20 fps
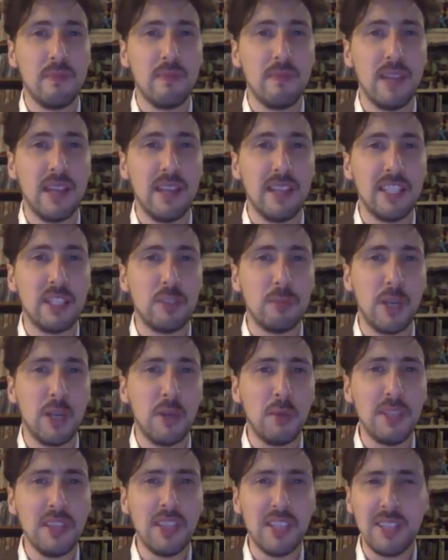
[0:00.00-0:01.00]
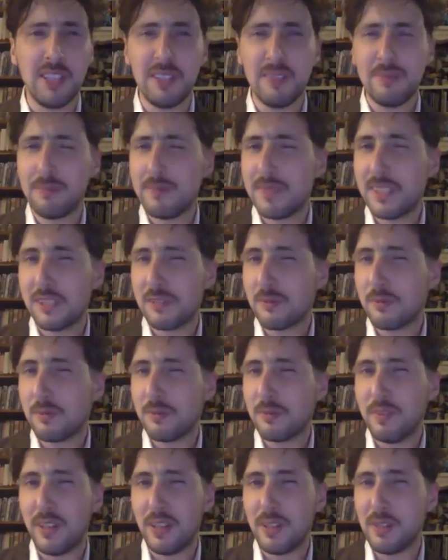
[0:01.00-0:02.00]
uh, get married there. It's
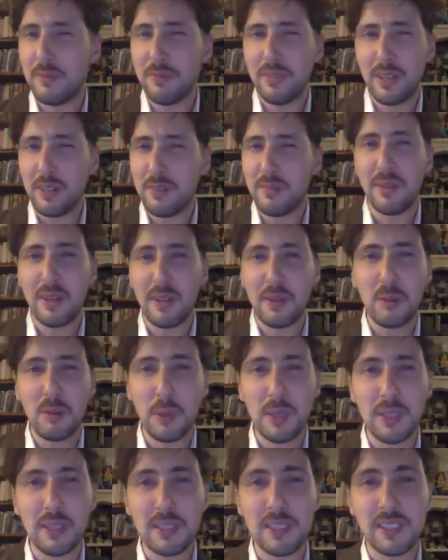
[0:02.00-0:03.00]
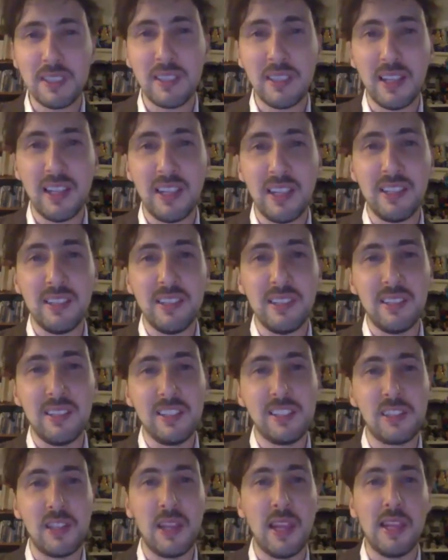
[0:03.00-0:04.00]
very, very, very weird, and
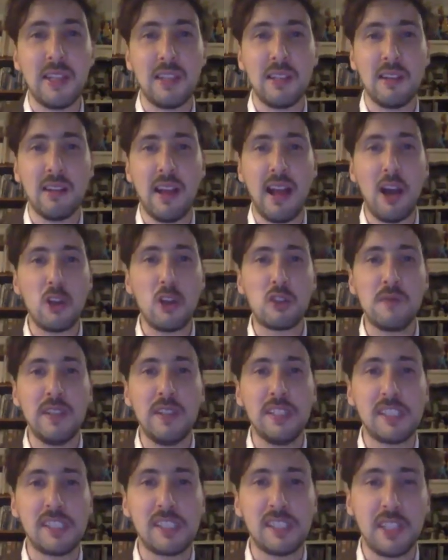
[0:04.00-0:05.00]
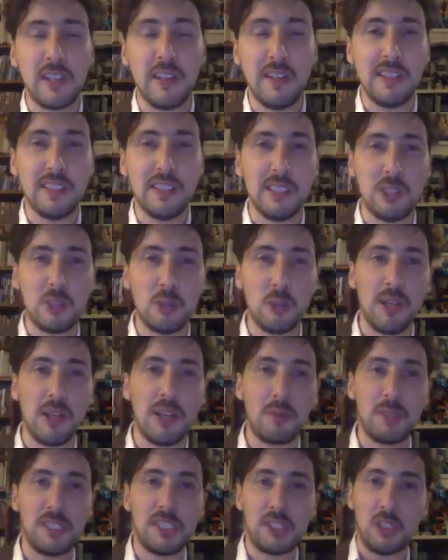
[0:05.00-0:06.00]
it's mm. like Auschwitz turned mm. into a
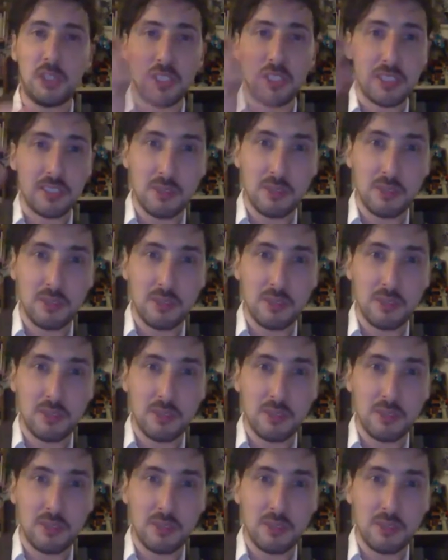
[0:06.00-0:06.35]
resort.